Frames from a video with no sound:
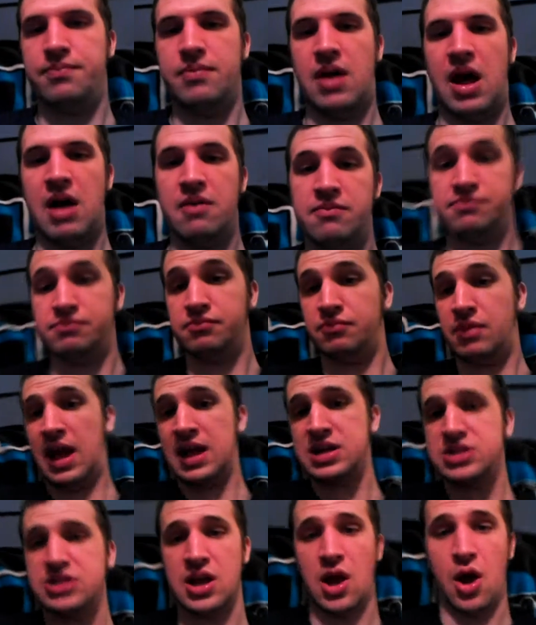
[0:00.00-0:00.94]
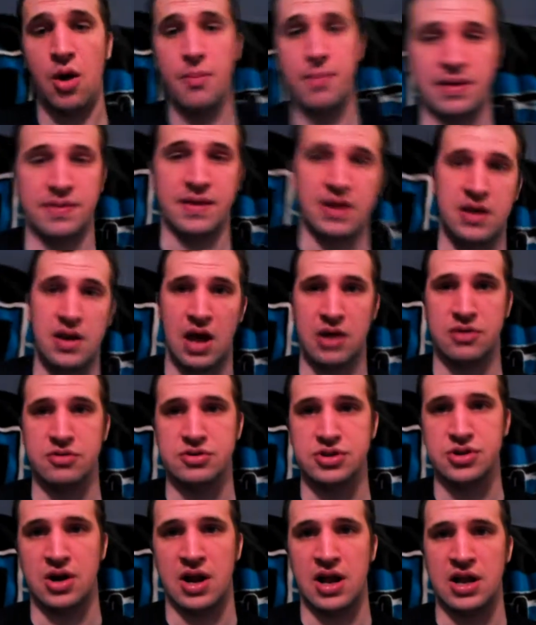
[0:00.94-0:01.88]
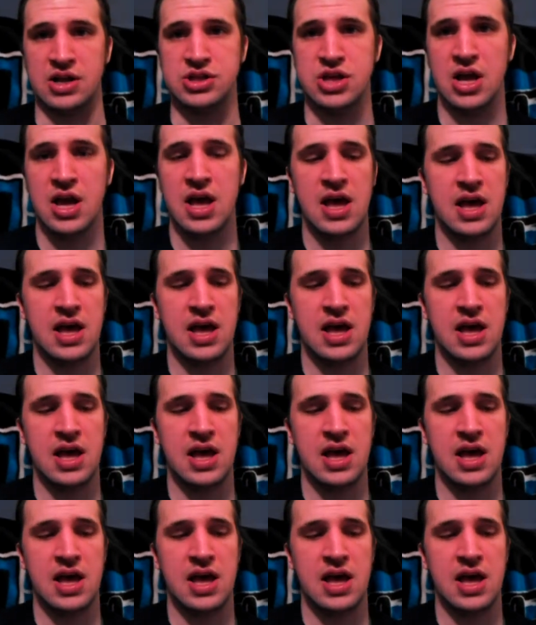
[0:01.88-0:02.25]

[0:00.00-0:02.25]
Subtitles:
I'm actually hoping that Doctor Strange